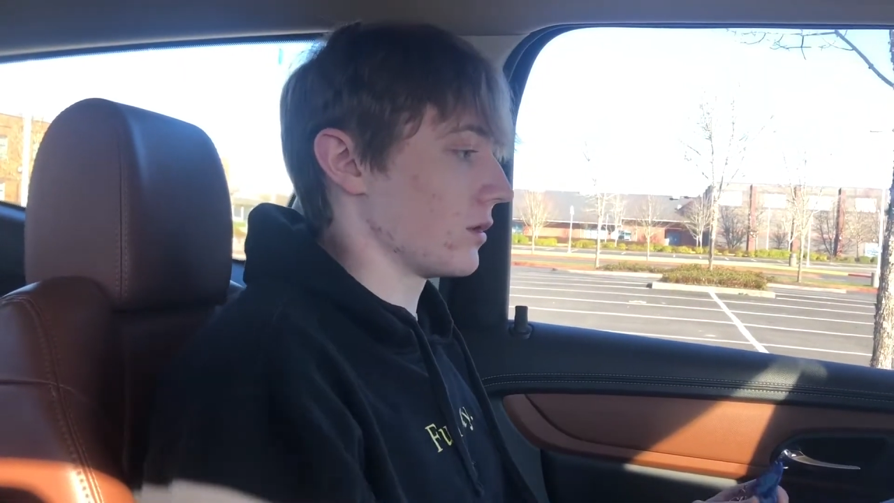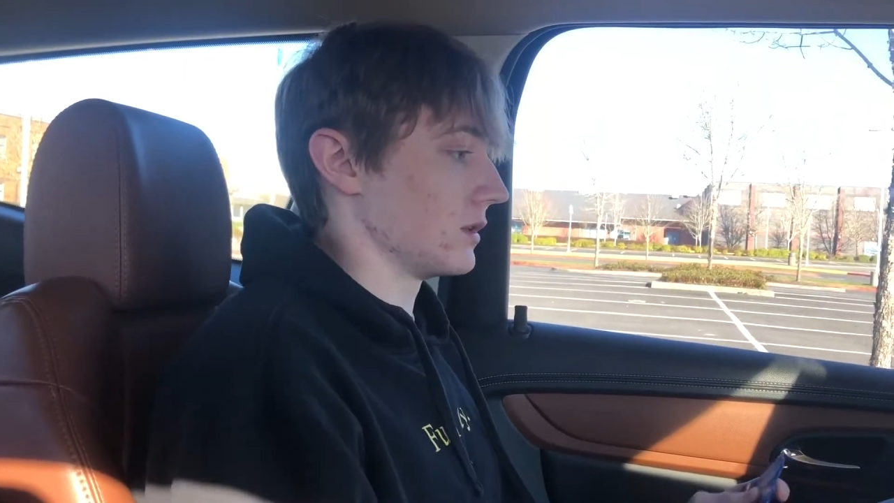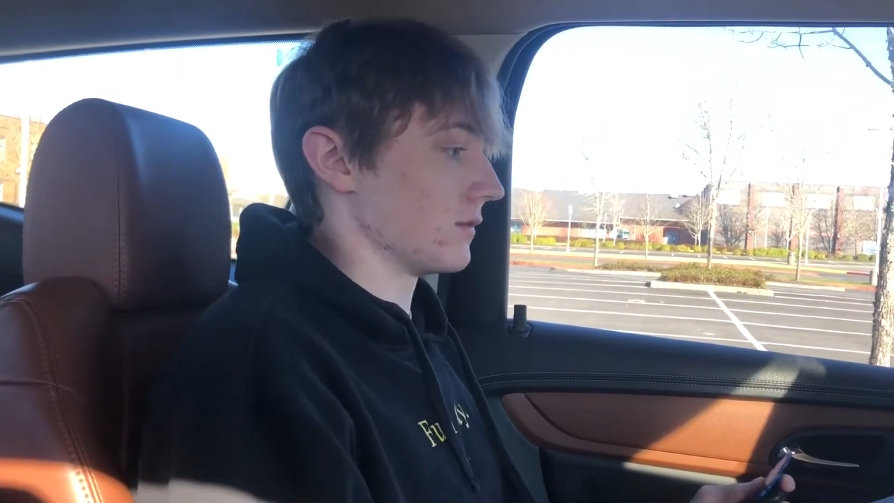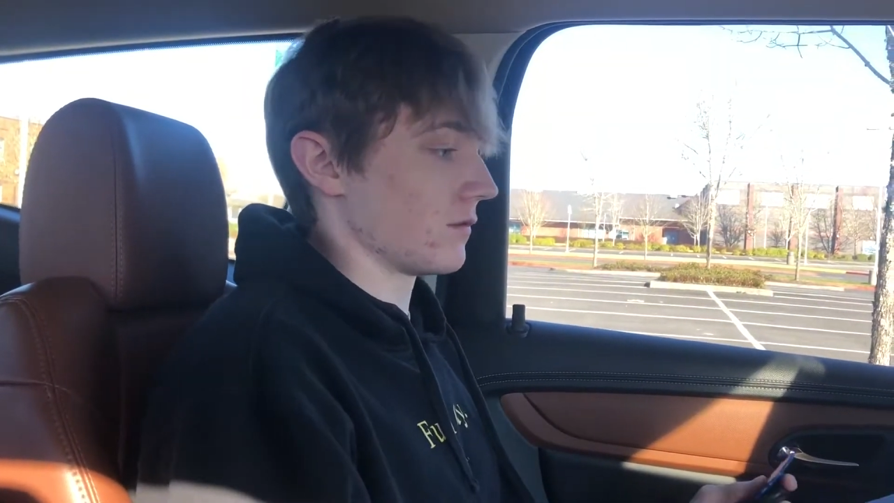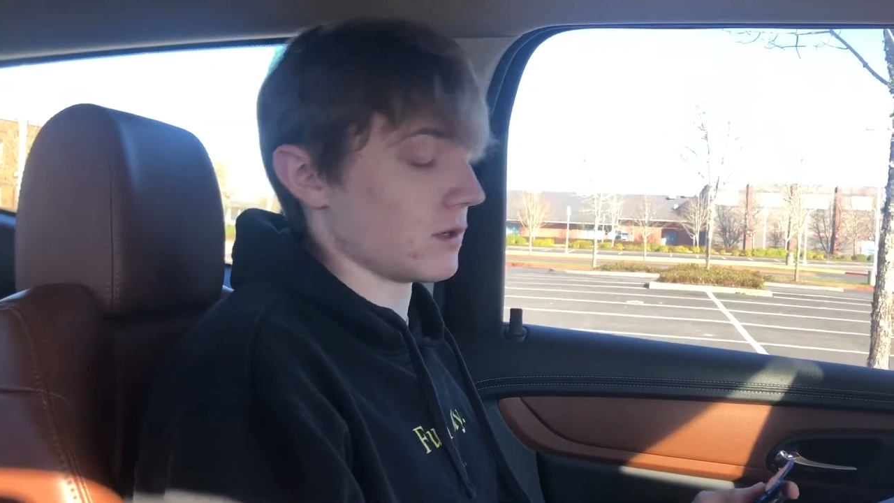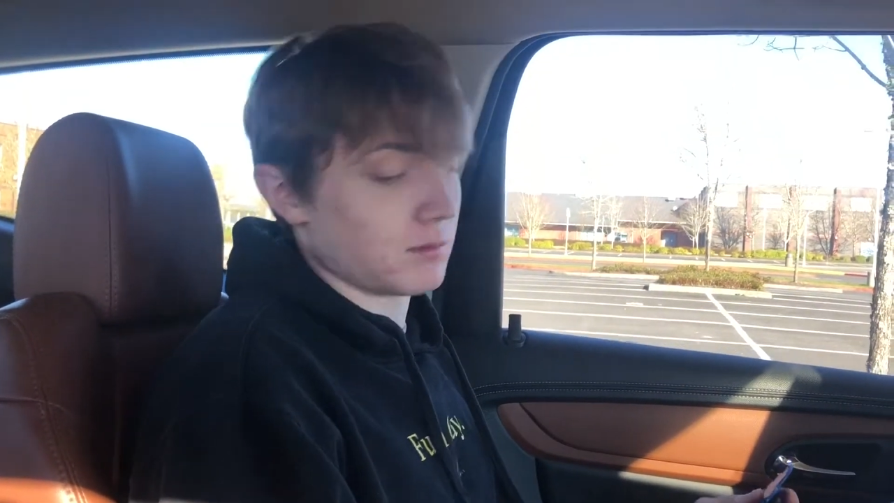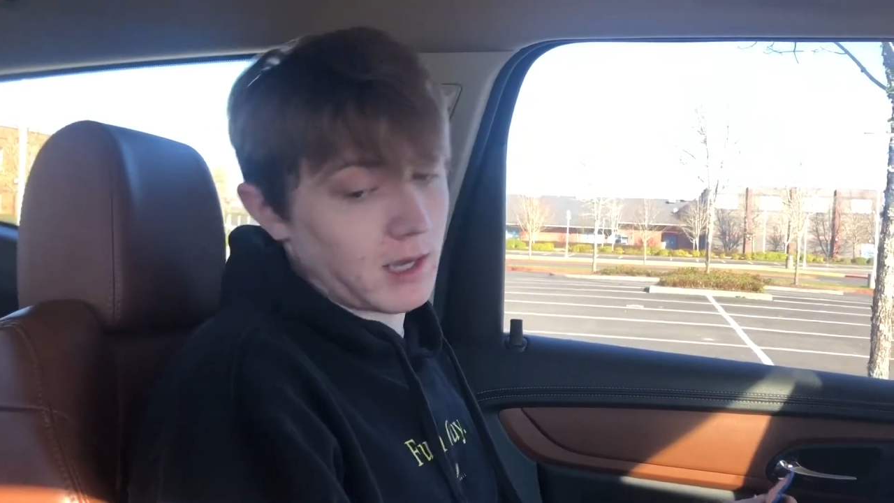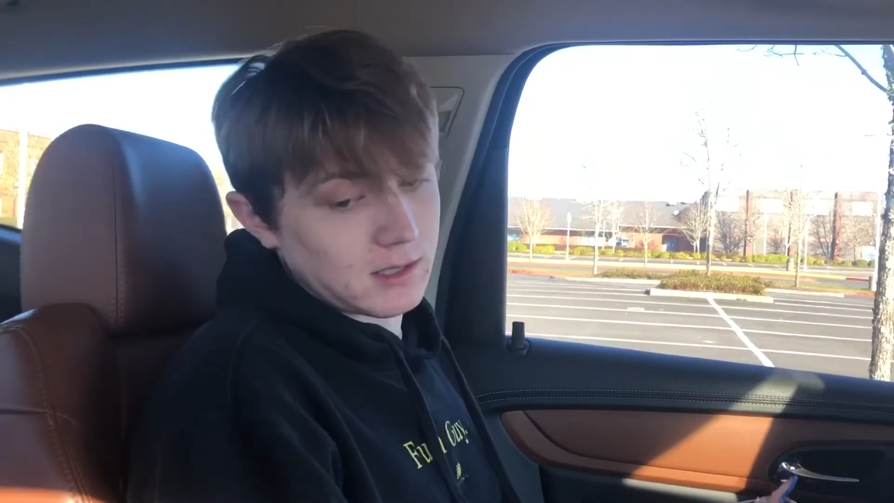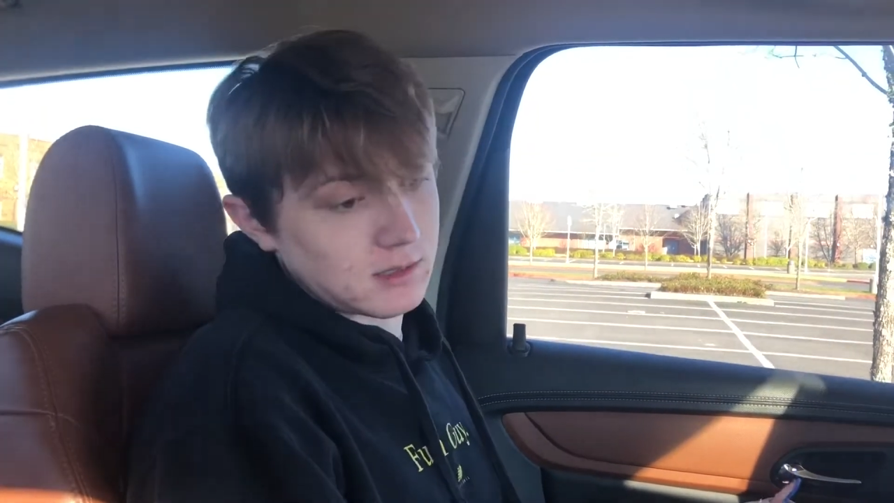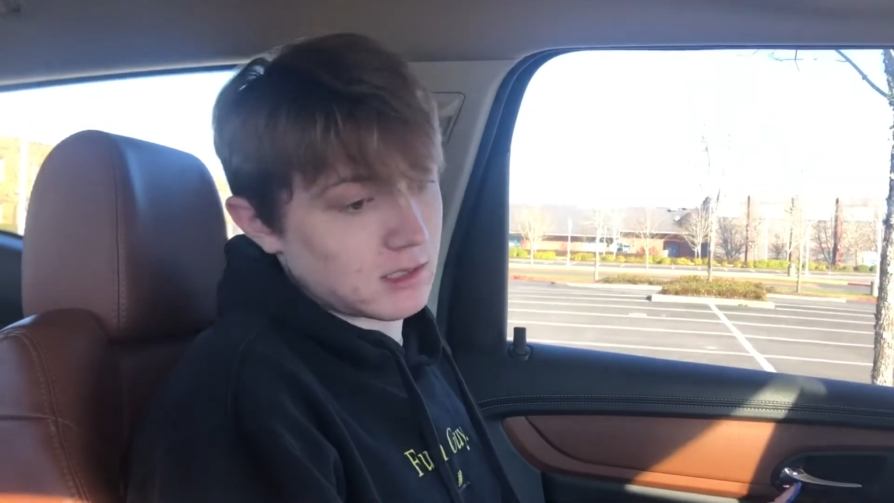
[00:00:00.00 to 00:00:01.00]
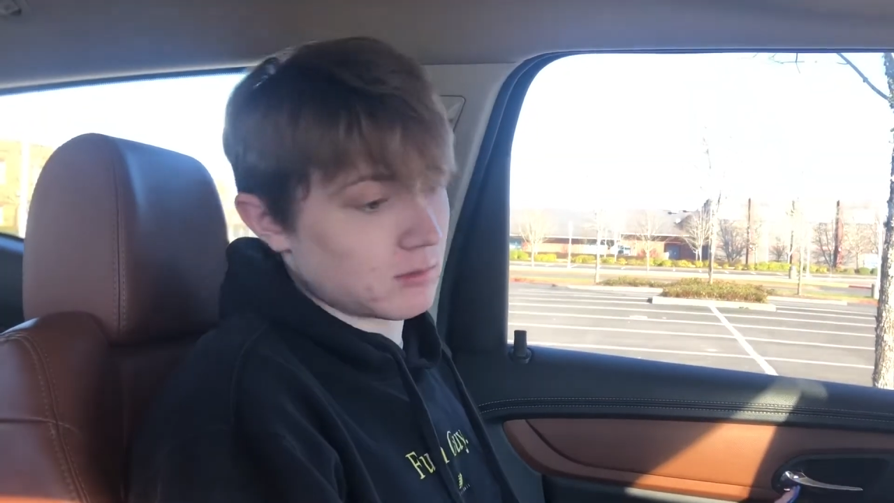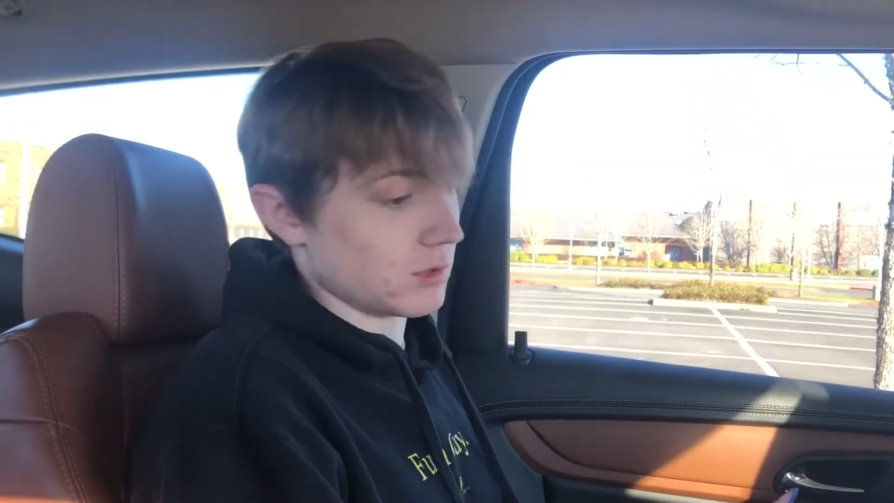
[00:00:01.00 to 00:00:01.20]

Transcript: in the front and back seat,